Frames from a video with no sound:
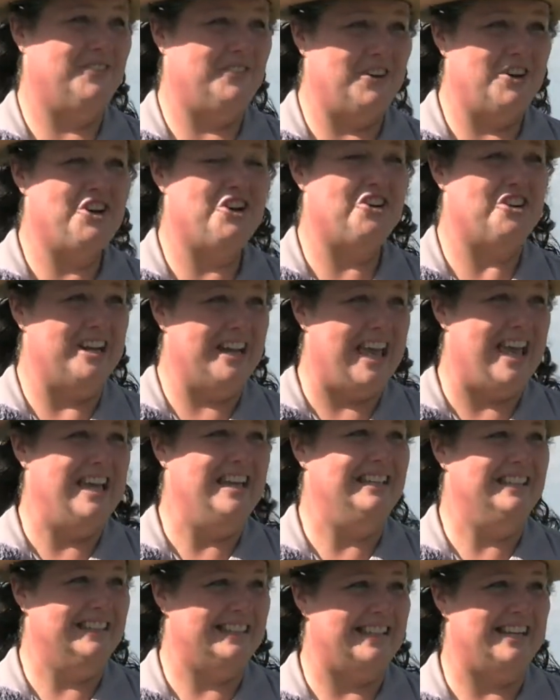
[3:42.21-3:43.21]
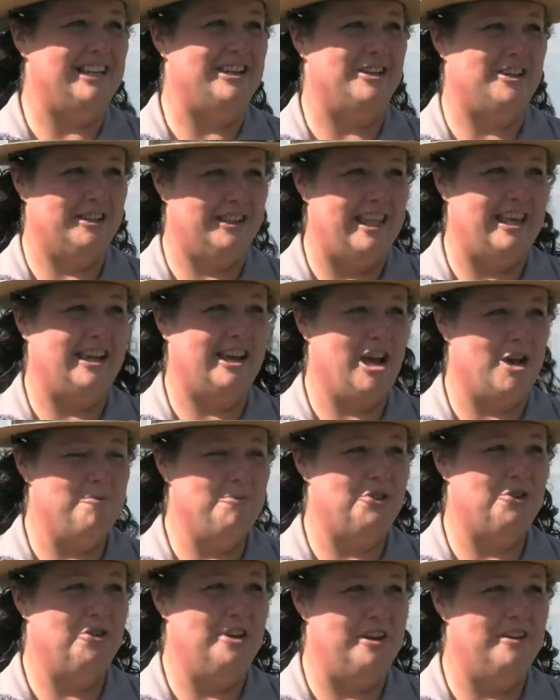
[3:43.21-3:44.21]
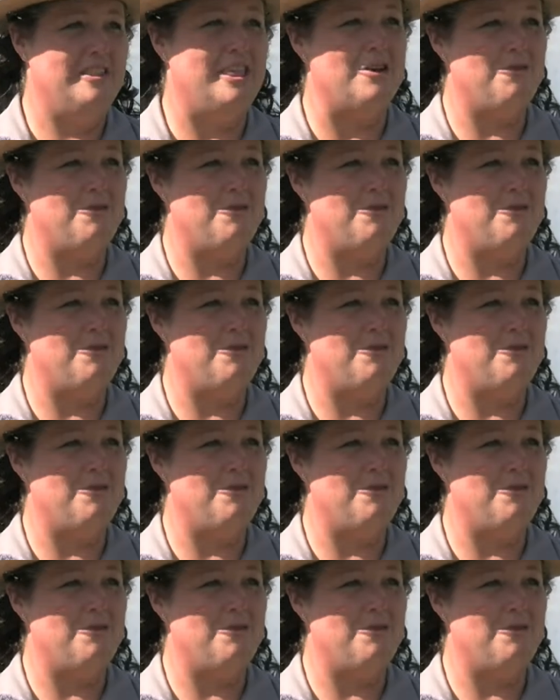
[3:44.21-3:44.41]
hurricanes that come through here,